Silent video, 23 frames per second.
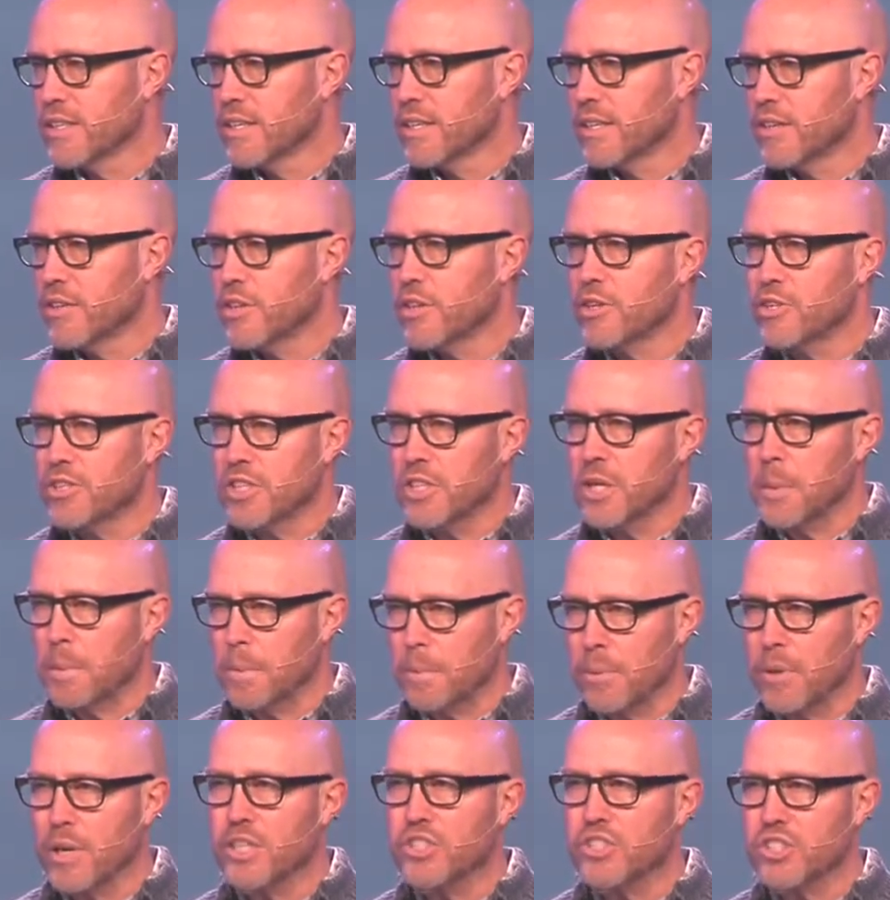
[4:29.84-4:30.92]
There's the
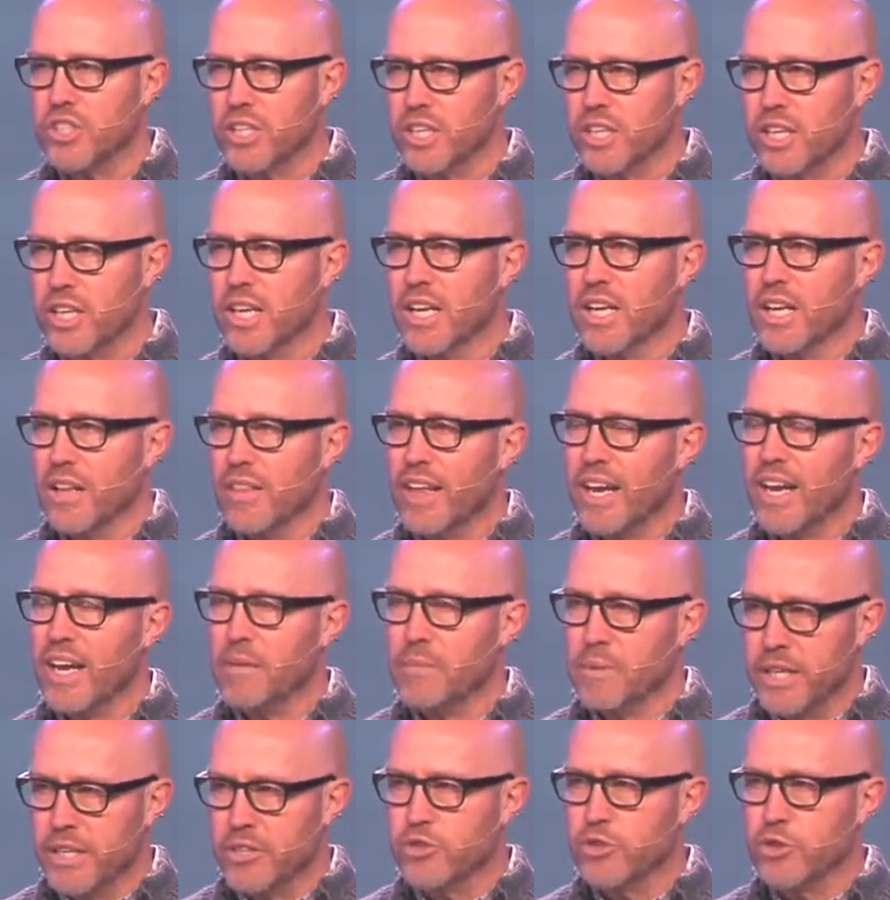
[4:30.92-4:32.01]
impression that I'm
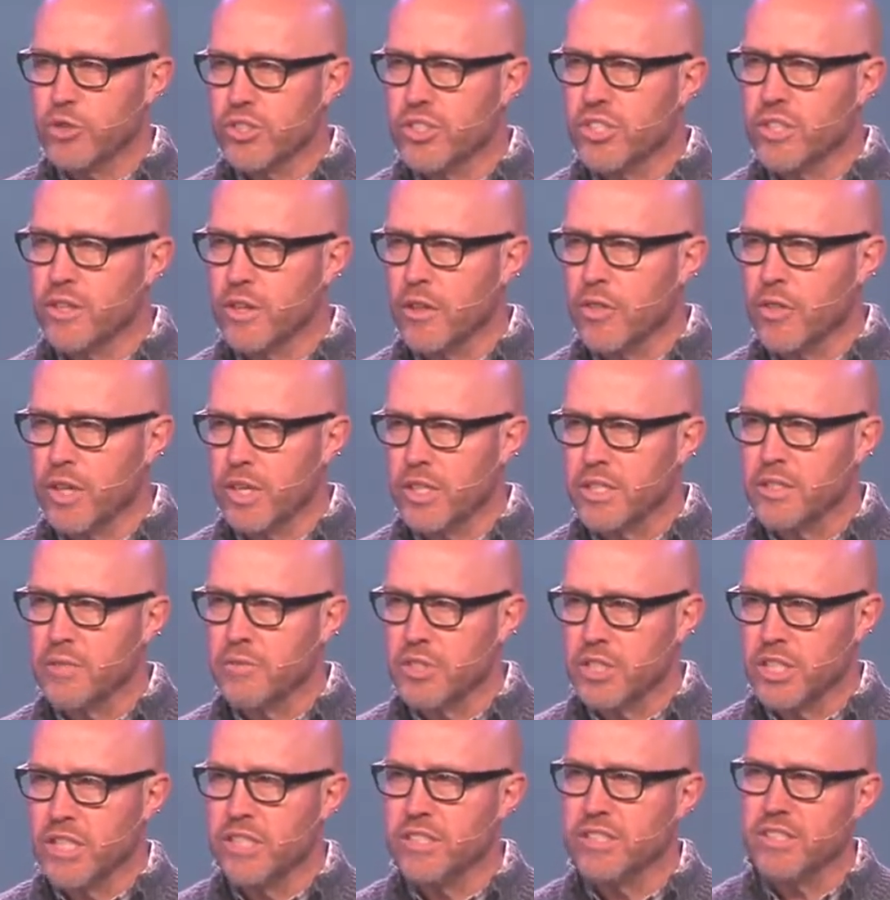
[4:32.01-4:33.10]
interested in the things of
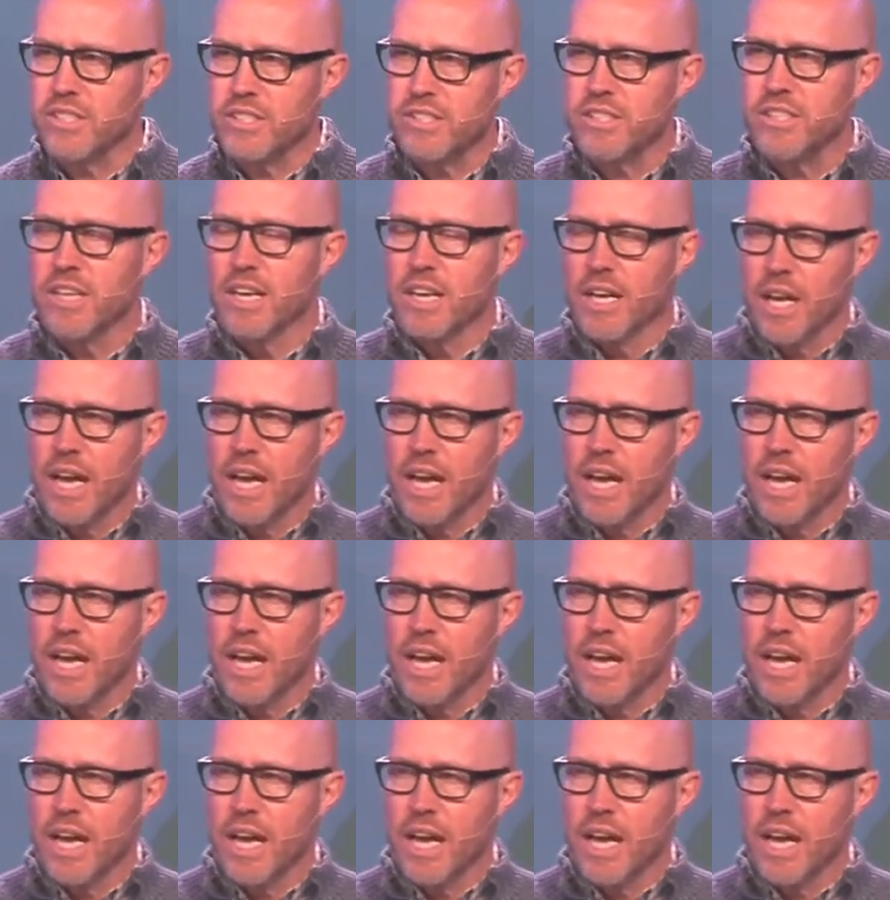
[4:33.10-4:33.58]
Jesus,